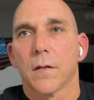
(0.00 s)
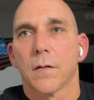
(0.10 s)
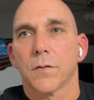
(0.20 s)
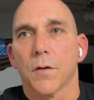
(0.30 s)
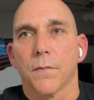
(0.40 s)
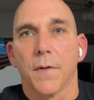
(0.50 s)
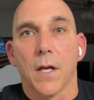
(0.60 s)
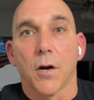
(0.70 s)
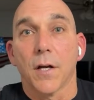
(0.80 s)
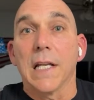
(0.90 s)
so
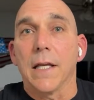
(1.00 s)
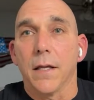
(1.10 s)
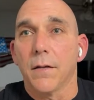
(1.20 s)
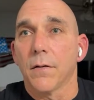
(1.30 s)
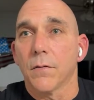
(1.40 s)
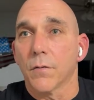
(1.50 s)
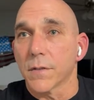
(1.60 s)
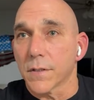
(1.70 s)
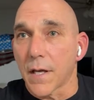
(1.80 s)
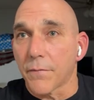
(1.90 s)
VR&E, what's
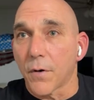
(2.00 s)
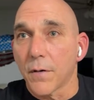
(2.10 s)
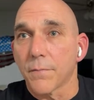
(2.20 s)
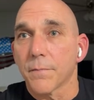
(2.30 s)
it stand for?